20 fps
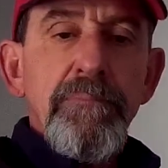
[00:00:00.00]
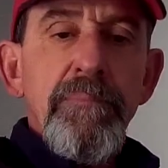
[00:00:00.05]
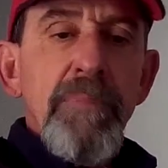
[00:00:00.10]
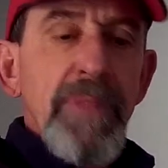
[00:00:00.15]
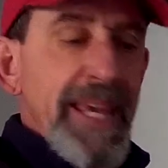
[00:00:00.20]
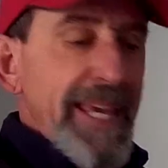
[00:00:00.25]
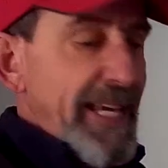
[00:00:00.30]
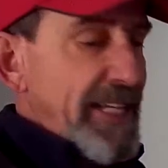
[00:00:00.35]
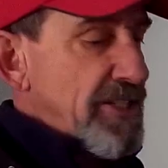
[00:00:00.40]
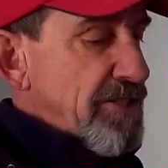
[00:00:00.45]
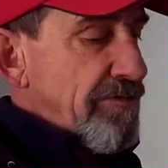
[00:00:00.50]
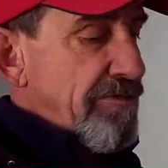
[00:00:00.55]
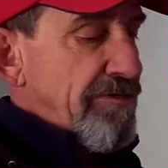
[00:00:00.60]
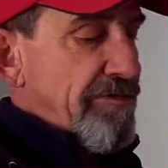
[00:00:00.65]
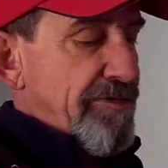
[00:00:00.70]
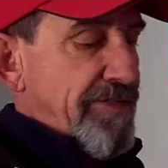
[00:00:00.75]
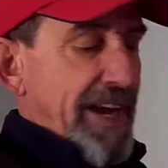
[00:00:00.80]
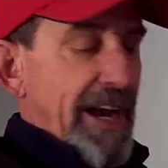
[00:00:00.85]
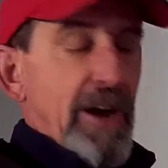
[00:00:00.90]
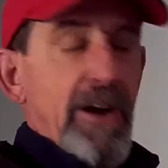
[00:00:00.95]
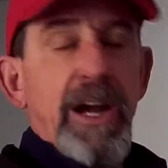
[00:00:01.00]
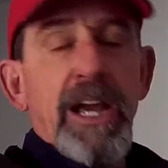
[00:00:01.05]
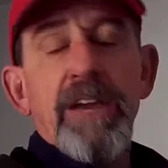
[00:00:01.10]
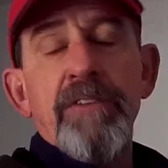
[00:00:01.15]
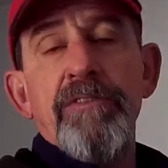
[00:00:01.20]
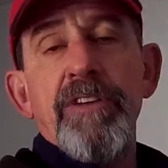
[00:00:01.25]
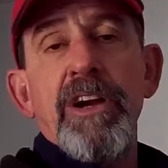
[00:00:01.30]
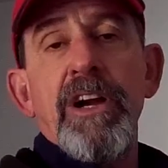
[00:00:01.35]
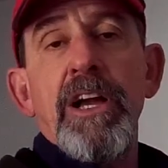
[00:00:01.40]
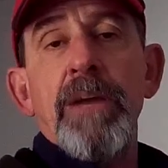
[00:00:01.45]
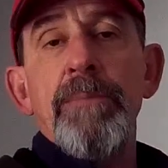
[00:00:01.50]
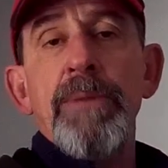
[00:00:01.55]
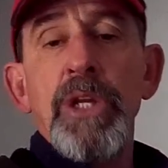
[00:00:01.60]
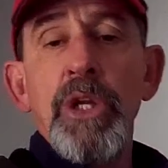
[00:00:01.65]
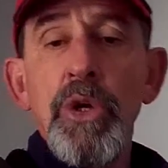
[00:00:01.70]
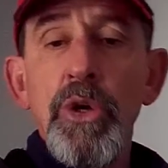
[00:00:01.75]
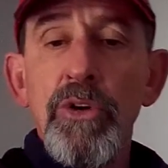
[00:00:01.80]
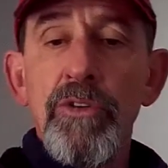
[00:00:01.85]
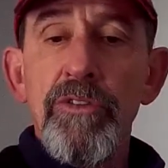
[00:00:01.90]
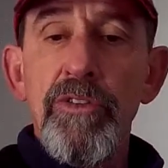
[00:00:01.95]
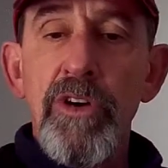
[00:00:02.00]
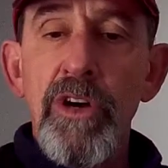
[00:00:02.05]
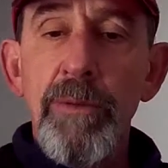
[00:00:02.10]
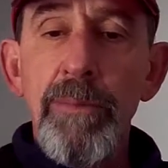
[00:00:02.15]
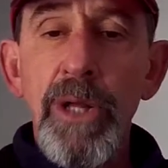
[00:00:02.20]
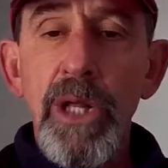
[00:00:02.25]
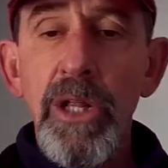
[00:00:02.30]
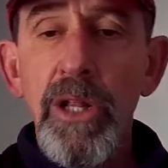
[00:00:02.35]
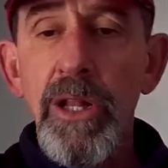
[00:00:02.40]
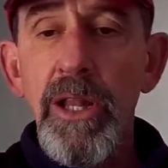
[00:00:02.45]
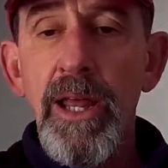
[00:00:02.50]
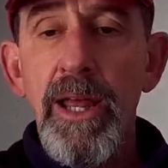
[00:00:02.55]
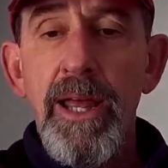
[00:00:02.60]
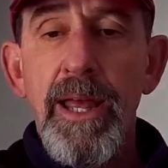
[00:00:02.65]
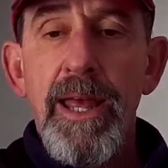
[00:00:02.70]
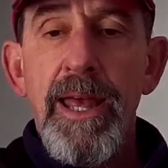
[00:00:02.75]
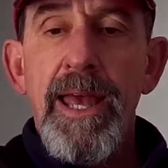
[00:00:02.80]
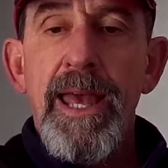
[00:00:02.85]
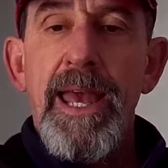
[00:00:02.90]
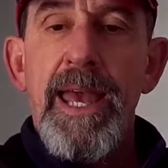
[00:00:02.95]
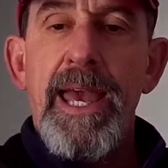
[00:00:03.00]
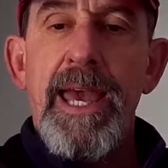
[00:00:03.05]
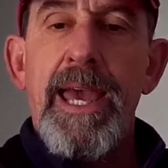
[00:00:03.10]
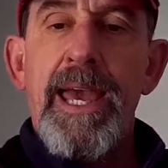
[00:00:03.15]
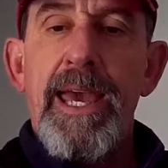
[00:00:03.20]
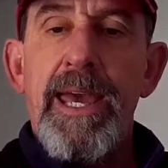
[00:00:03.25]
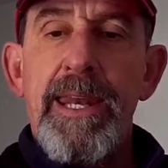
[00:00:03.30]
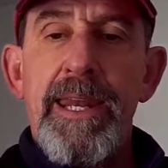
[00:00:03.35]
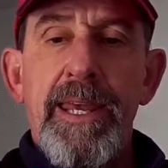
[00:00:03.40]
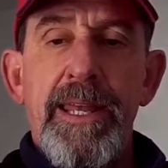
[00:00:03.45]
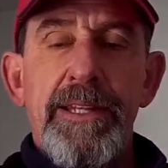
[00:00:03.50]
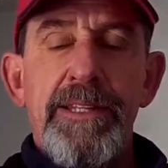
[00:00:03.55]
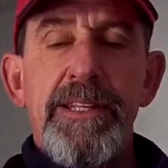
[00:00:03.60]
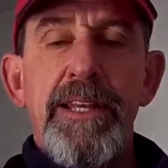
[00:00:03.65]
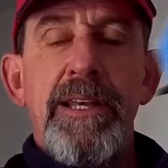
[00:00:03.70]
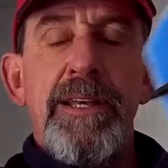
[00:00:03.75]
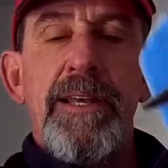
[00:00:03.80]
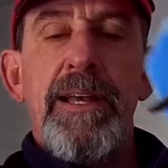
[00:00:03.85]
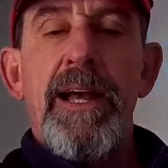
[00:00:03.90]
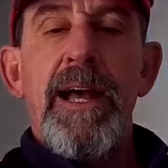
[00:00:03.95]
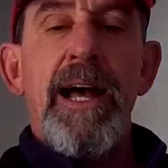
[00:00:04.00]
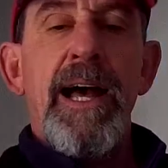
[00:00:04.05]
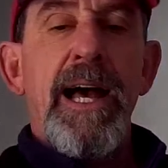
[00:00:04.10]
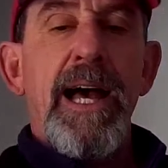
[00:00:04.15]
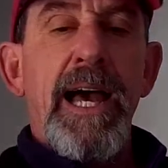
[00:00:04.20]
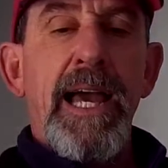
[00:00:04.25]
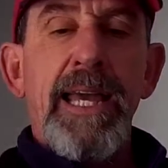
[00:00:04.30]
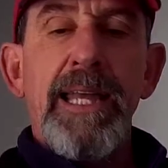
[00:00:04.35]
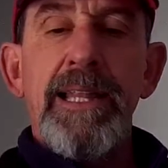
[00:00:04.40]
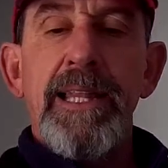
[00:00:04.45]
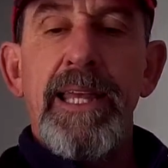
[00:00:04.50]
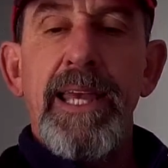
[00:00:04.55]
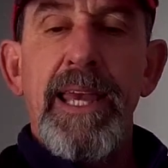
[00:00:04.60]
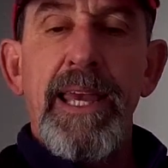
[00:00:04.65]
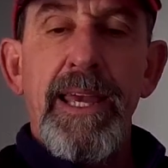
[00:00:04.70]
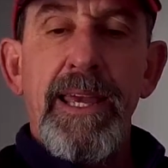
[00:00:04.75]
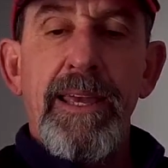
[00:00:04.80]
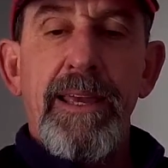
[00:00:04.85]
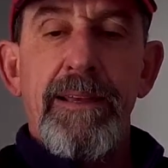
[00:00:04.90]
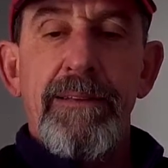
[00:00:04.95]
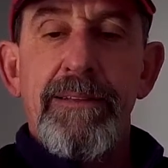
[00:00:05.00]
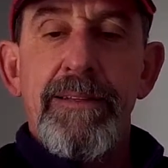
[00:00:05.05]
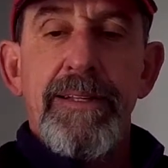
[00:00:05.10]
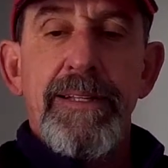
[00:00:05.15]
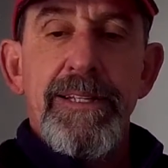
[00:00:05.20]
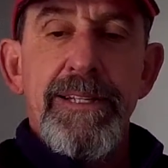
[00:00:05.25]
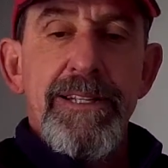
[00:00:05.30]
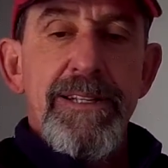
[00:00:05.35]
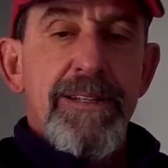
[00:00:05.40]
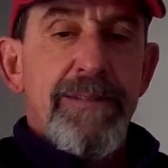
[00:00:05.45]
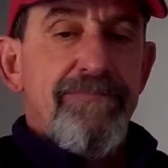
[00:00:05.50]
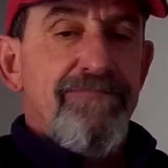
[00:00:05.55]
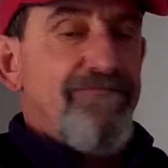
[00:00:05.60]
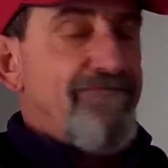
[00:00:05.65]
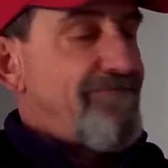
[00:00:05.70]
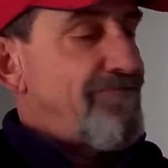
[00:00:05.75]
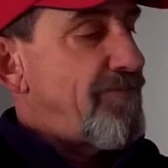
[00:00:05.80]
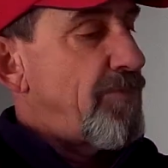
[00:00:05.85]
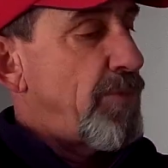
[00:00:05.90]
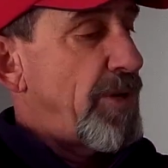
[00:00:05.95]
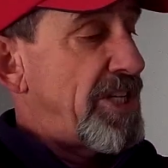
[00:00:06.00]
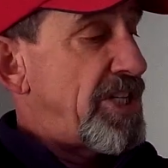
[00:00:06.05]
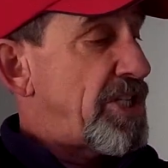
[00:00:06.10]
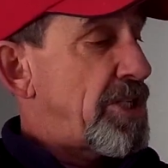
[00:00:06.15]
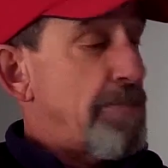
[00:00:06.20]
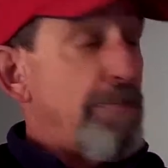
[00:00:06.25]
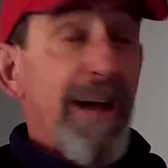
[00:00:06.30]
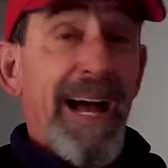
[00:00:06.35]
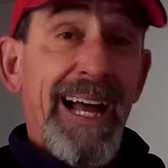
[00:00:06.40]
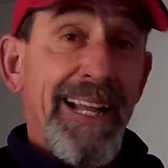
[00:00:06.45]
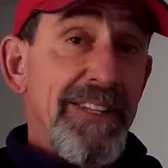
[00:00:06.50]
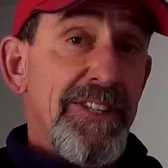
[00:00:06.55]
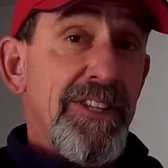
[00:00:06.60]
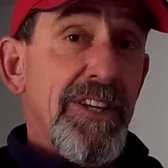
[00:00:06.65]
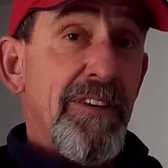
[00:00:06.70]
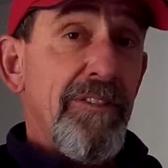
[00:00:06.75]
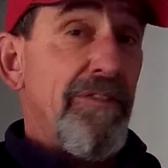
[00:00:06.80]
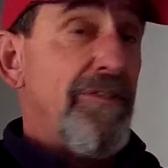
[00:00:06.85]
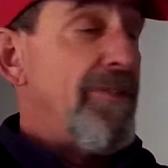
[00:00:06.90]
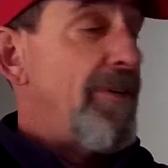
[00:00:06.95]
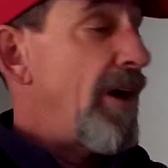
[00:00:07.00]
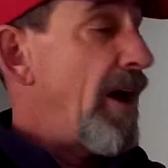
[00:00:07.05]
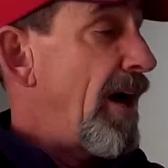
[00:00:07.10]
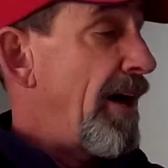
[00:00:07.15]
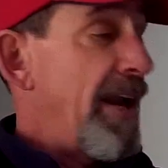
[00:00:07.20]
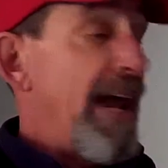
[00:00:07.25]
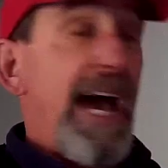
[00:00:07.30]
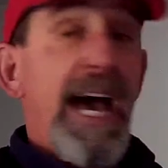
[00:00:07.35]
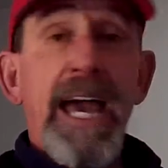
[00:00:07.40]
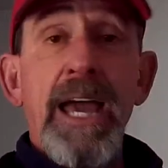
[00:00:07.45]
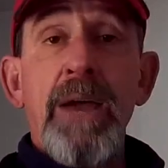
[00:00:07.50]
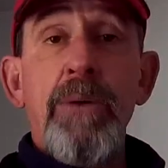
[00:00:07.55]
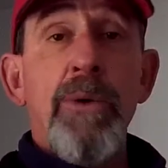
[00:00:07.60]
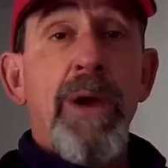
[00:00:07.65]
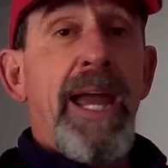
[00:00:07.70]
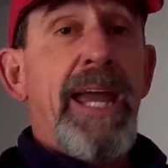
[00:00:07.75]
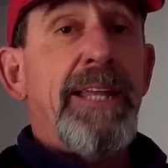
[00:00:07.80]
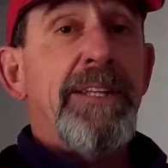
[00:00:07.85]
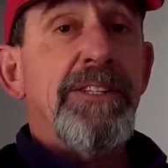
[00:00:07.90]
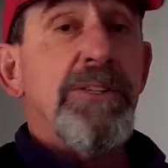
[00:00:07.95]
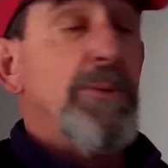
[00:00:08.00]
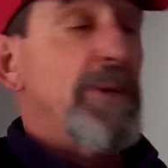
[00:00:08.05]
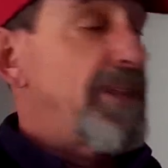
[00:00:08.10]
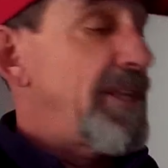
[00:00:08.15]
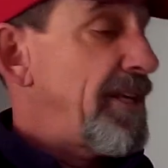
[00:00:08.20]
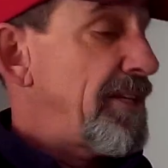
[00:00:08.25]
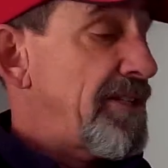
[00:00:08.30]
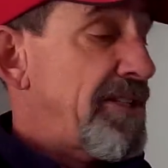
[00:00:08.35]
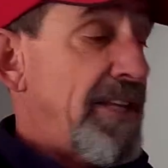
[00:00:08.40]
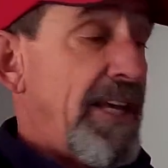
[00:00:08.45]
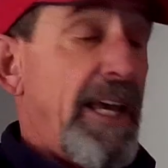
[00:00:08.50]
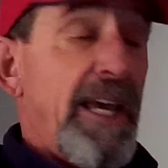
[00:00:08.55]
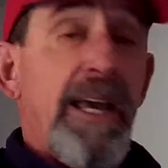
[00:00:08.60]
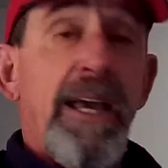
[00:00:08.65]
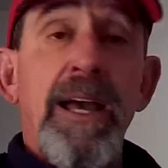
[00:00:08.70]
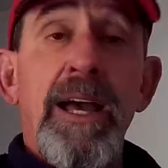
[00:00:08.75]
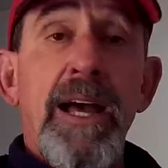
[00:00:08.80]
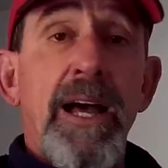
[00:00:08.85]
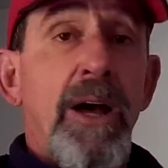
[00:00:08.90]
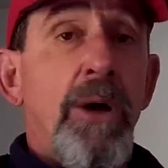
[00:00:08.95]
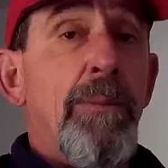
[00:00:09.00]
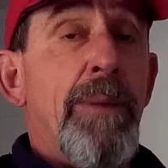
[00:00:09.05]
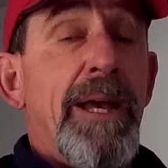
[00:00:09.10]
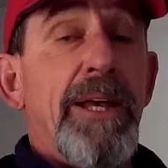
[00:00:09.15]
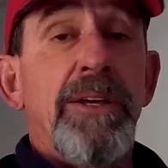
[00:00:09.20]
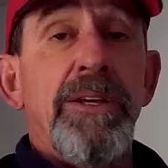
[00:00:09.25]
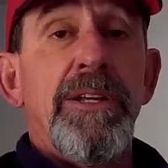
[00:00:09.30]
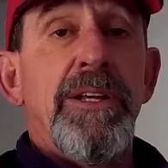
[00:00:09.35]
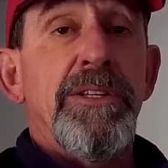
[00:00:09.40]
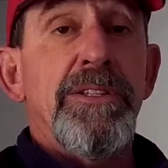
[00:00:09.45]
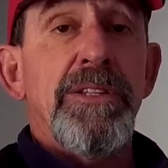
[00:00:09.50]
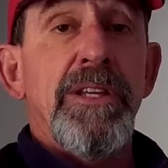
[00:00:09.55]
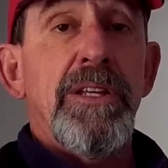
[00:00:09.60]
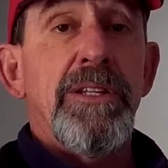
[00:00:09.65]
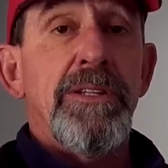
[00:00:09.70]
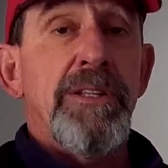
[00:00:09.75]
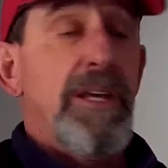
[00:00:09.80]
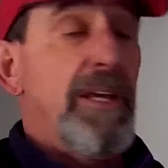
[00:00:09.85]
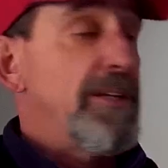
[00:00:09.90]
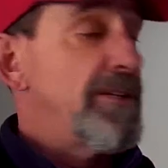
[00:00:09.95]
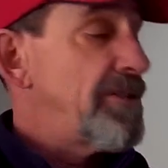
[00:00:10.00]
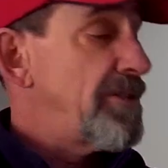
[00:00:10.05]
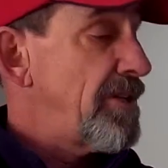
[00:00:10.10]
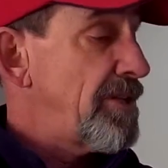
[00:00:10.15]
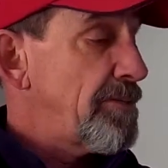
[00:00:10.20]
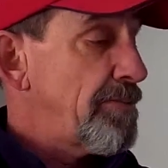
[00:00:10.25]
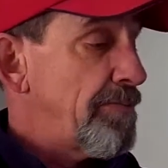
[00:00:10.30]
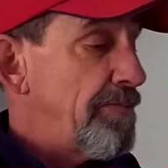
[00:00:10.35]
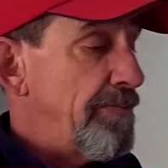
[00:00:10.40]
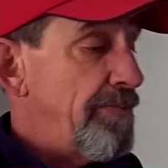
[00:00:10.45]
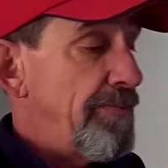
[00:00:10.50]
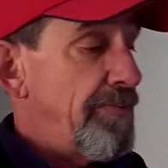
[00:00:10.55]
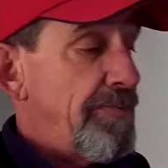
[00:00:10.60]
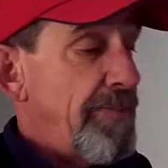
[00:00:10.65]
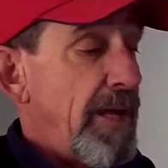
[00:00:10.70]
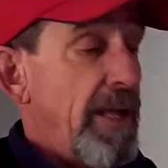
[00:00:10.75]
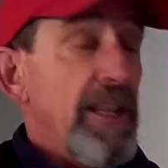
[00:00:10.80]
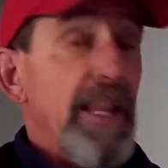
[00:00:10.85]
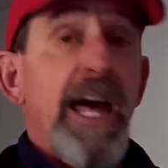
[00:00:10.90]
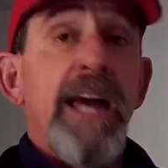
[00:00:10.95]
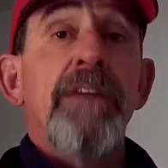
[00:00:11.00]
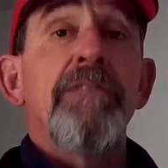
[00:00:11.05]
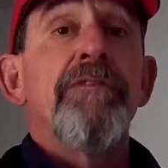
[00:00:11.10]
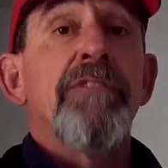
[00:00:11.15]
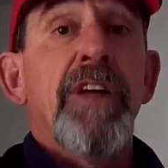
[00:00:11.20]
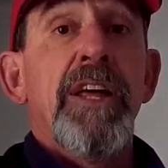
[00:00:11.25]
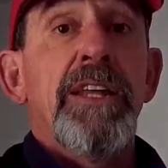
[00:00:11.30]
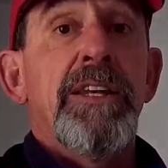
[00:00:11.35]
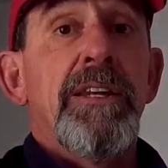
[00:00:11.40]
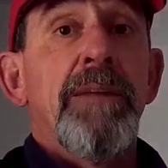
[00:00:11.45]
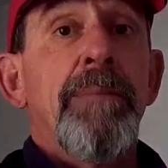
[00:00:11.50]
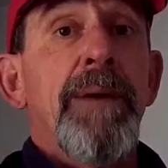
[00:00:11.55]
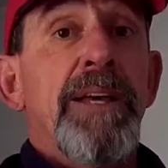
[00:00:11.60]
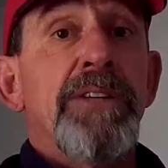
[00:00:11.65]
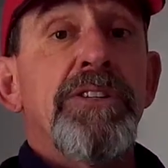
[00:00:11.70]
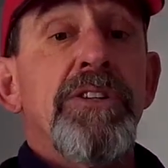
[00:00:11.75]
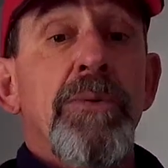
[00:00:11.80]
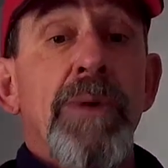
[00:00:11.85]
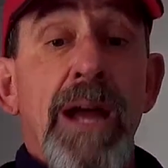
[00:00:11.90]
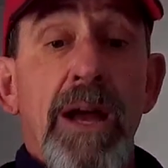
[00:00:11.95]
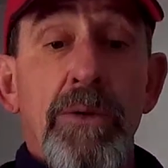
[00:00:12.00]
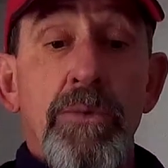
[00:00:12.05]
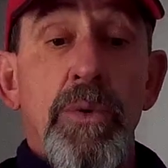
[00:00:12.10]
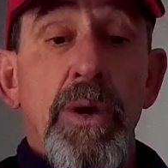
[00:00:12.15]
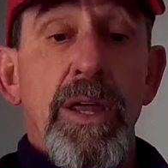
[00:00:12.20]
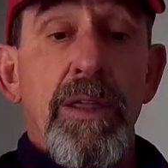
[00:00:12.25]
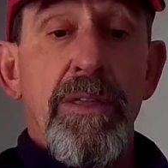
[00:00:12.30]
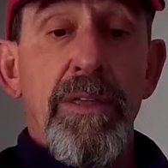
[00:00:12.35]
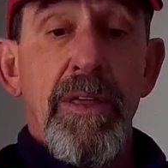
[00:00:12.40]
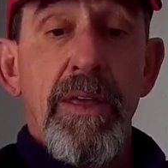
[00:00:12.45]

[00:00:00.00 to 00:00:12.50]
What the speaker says: It's very, very maneuverable, and it's highly responsive on high rates with this thing. Oh my goodness, it's just a lot of fun to mess around with.